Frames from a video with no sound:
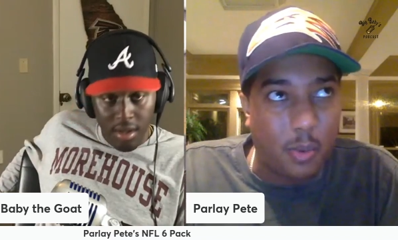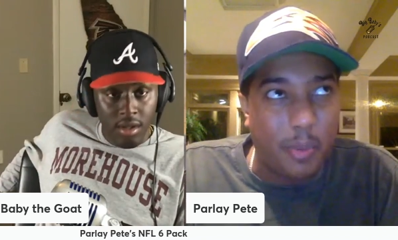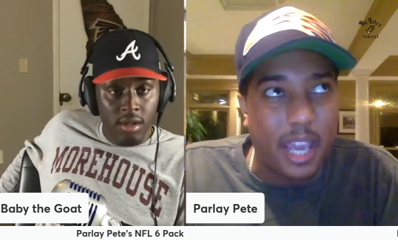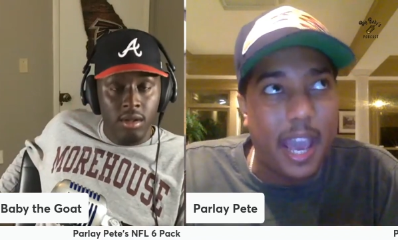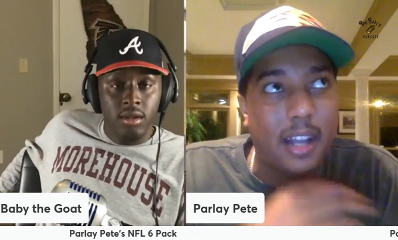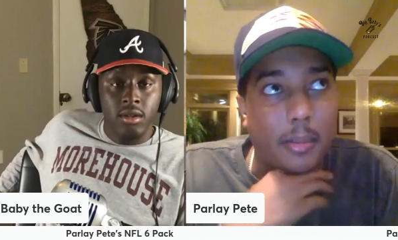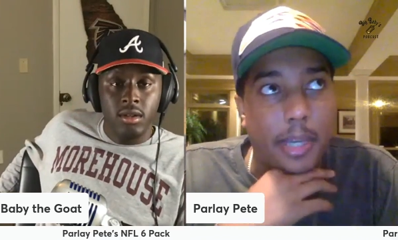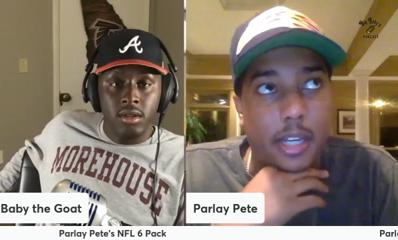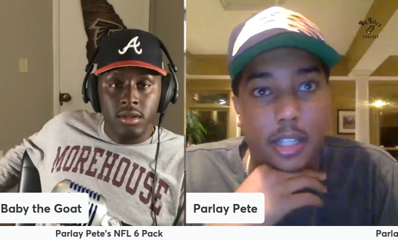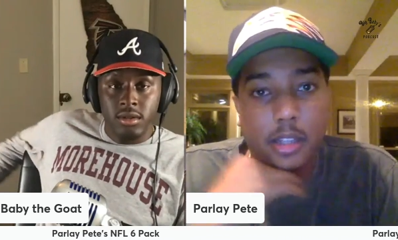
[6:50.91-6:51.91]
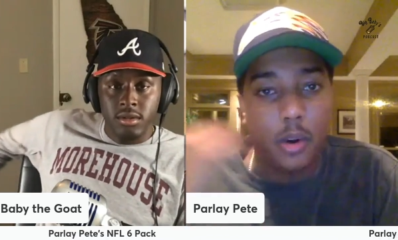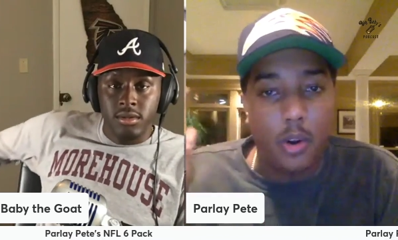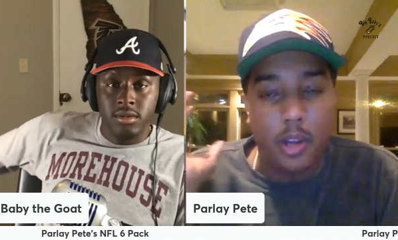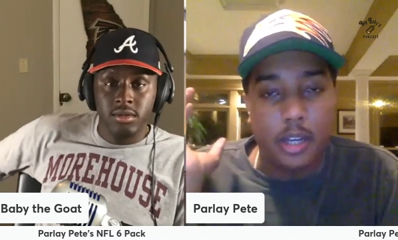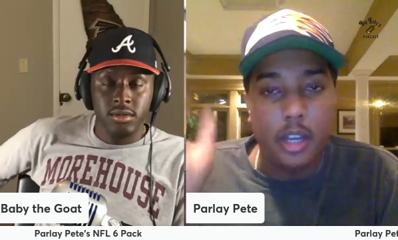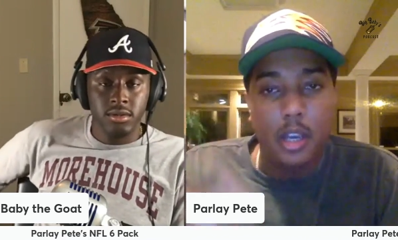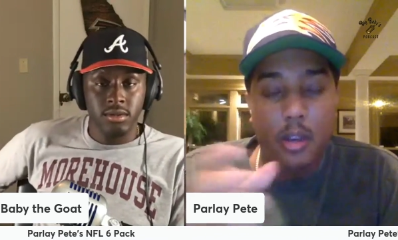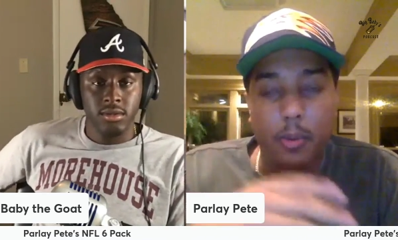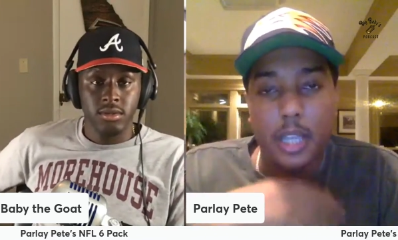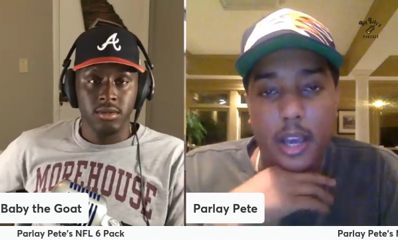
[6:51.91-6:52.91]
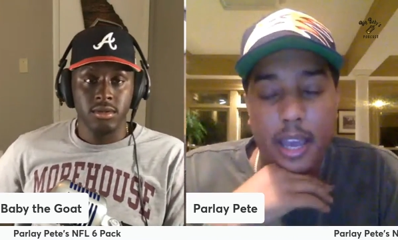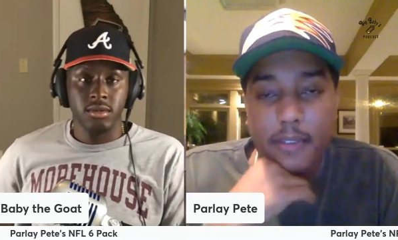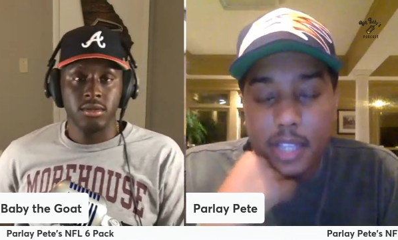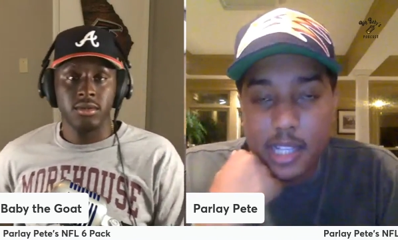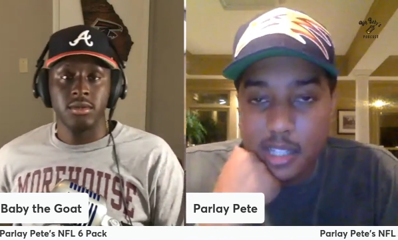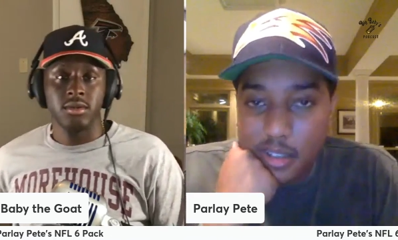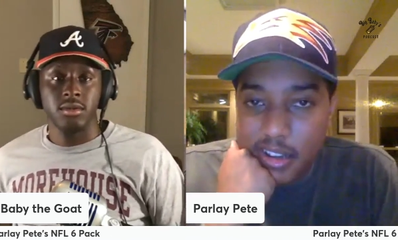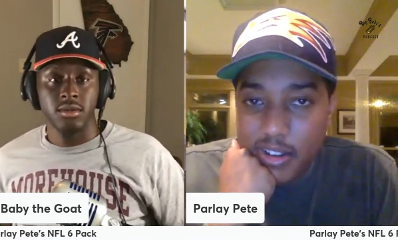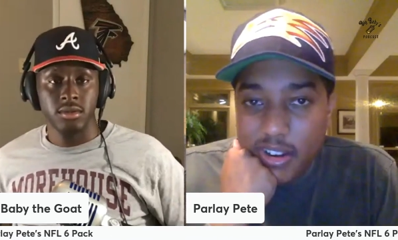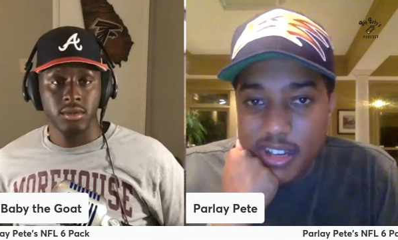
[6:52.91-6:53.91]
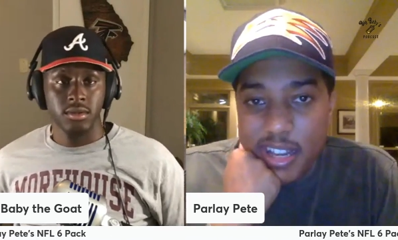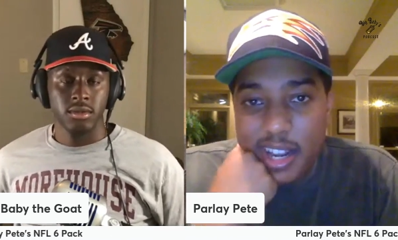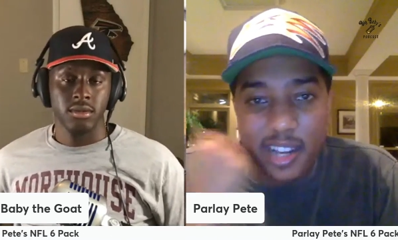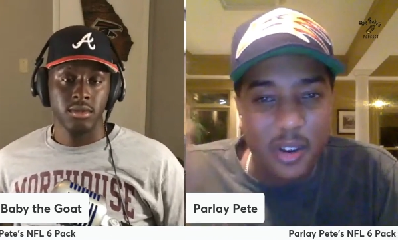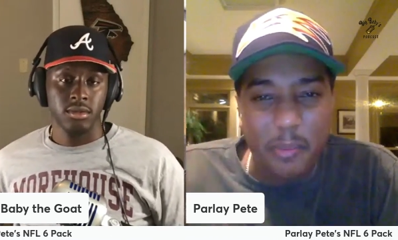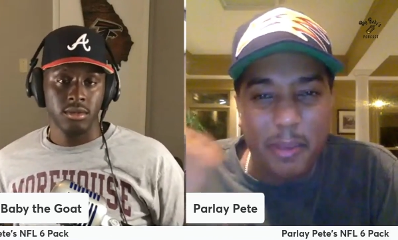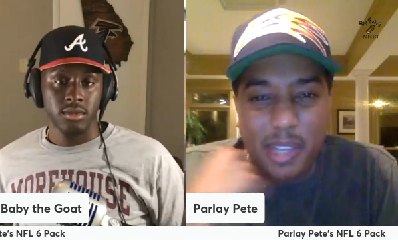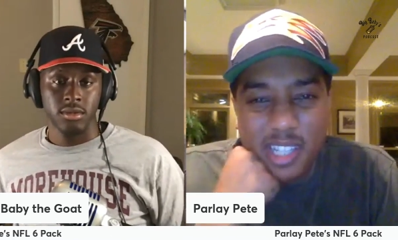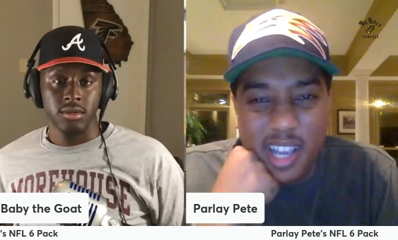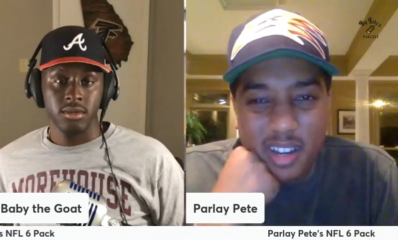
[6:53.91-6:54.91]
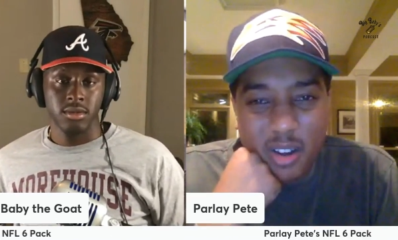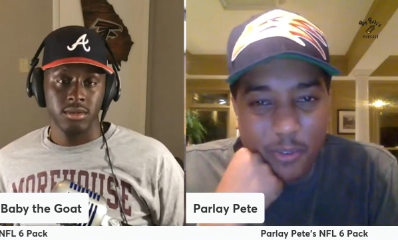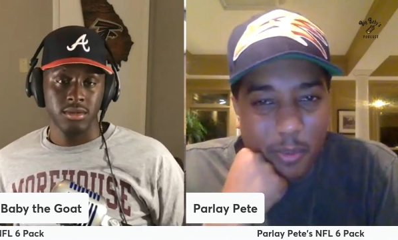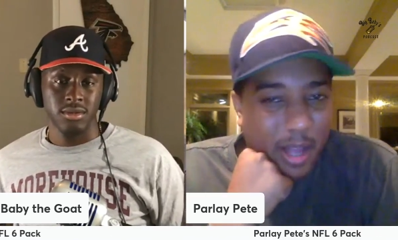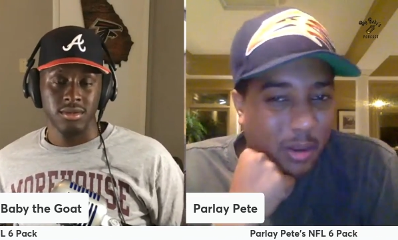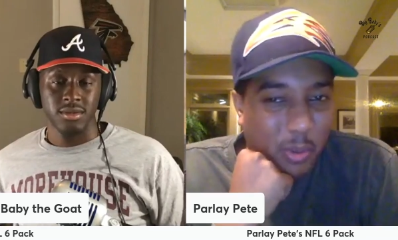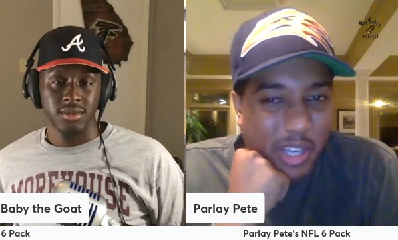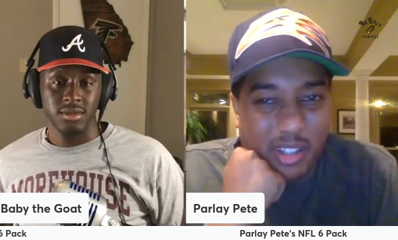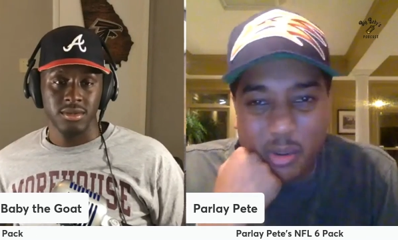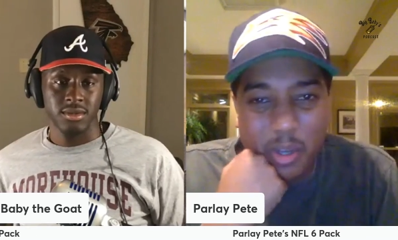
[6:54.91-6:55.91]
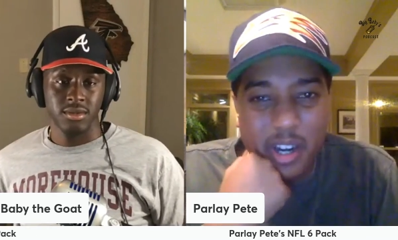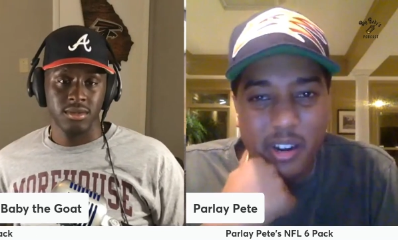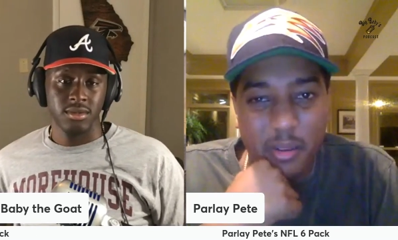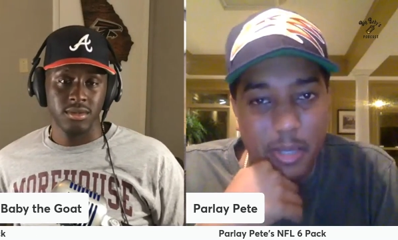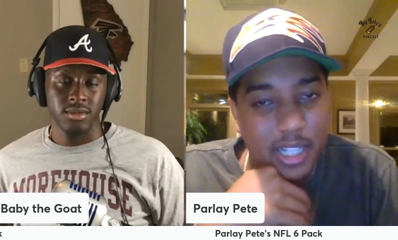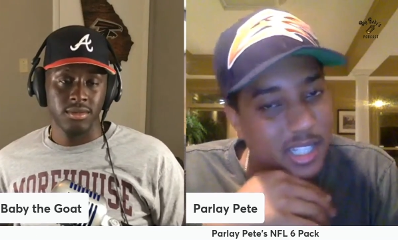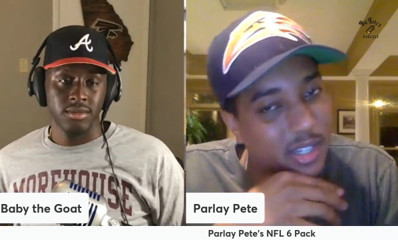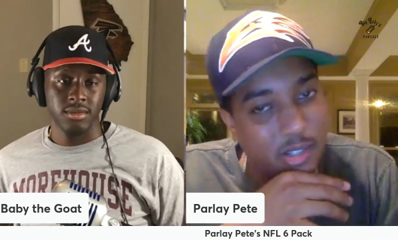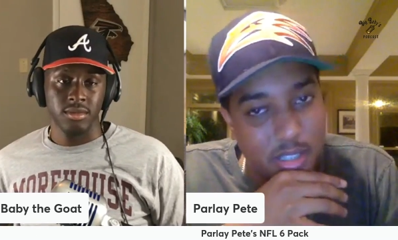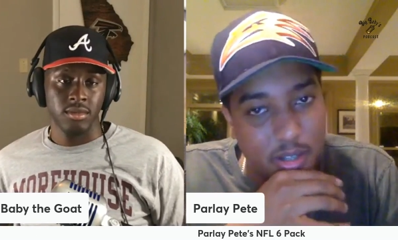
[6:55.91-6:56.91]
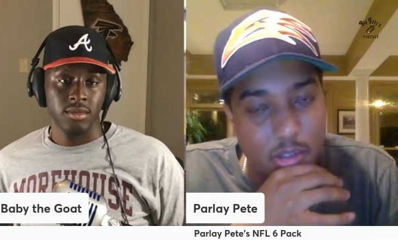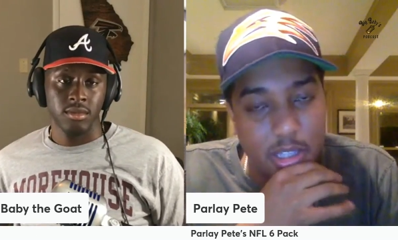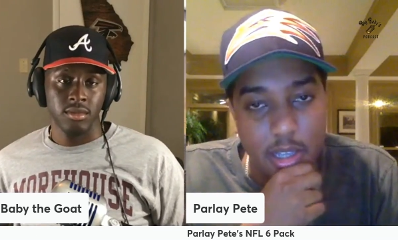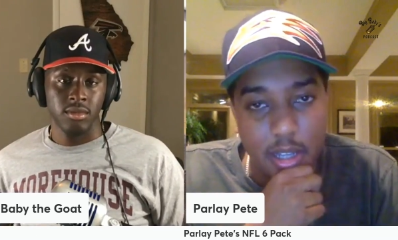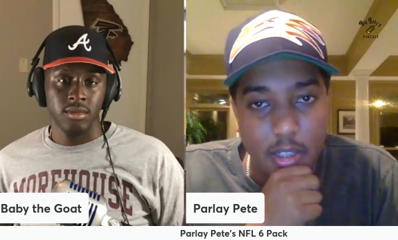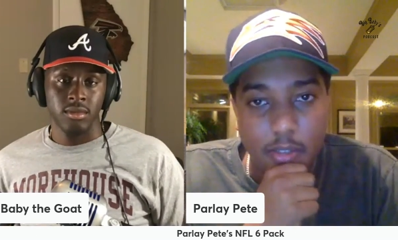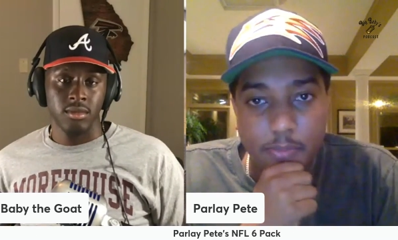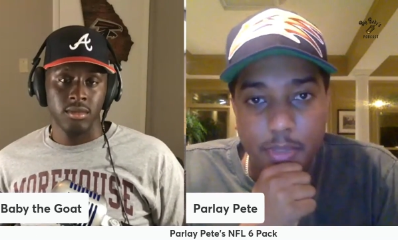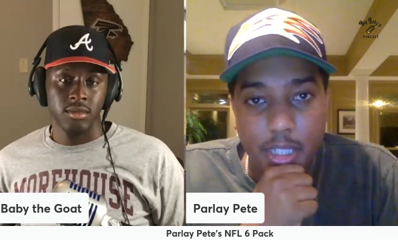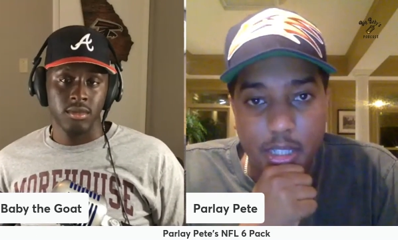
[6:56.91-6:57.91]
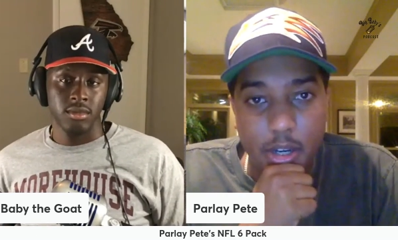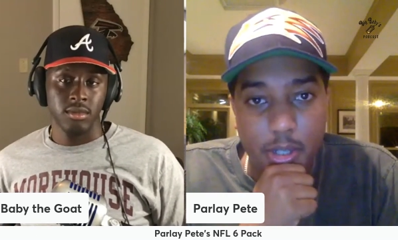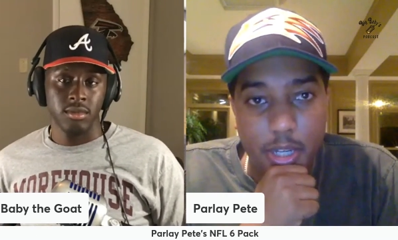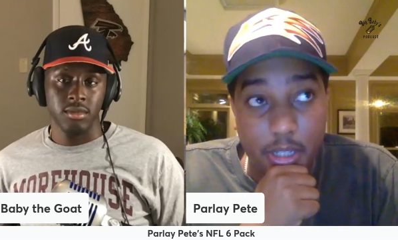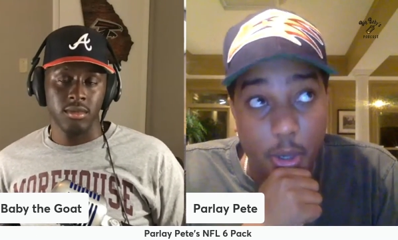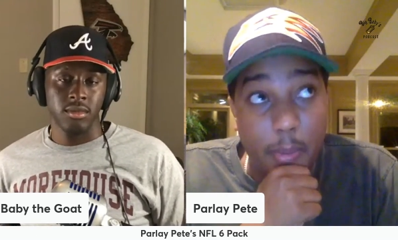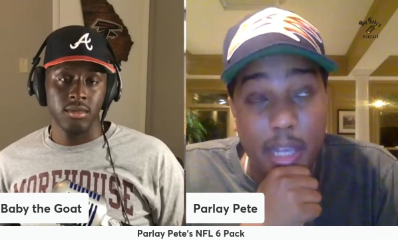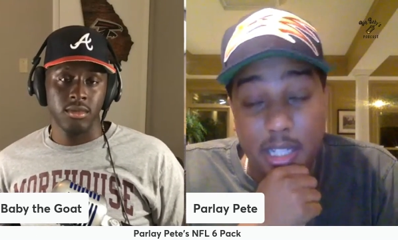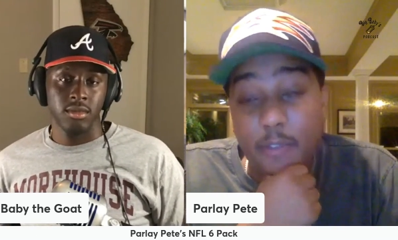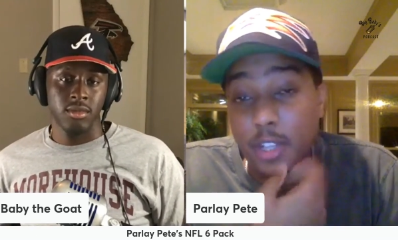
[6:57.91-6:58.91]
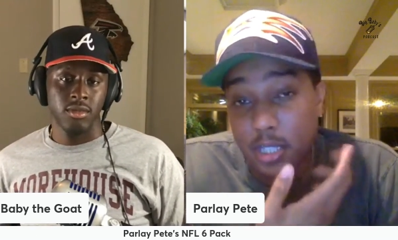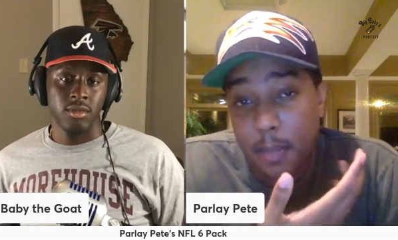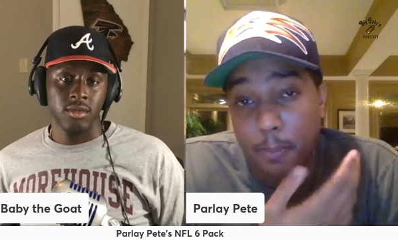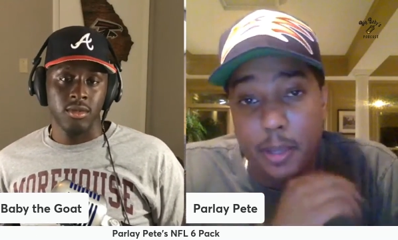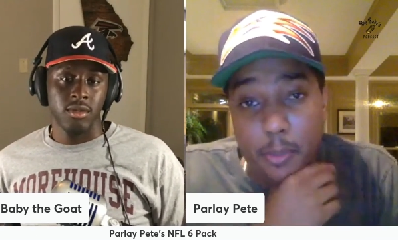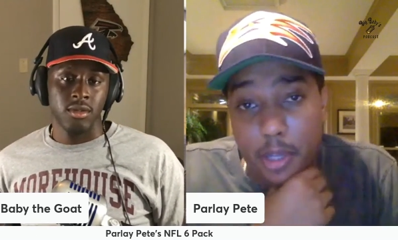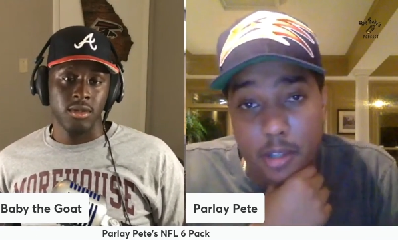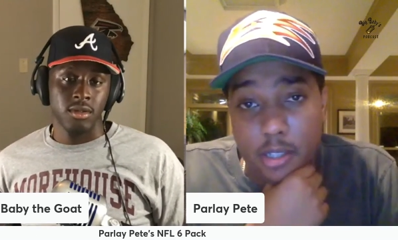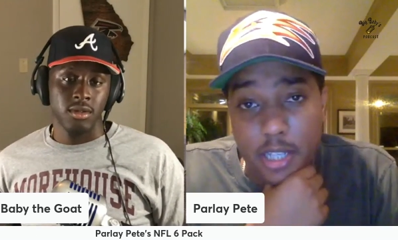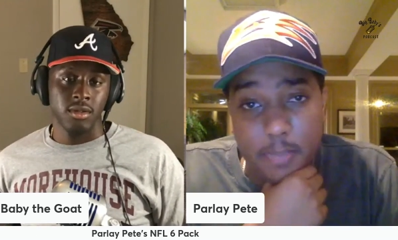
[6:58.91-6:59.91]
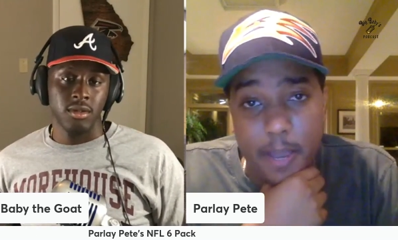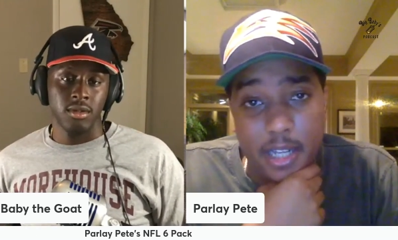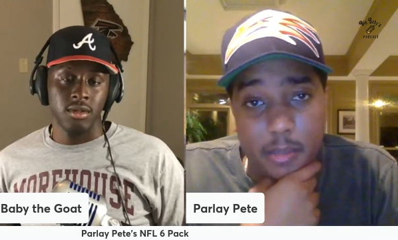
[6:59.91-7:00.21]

Speaker 1: be acclimated to throwing without having that sling on his hand. I know maybe he's had it off for about a week or whatever, but he still is newly surgery. And Green Bay's defense did play well against Patrick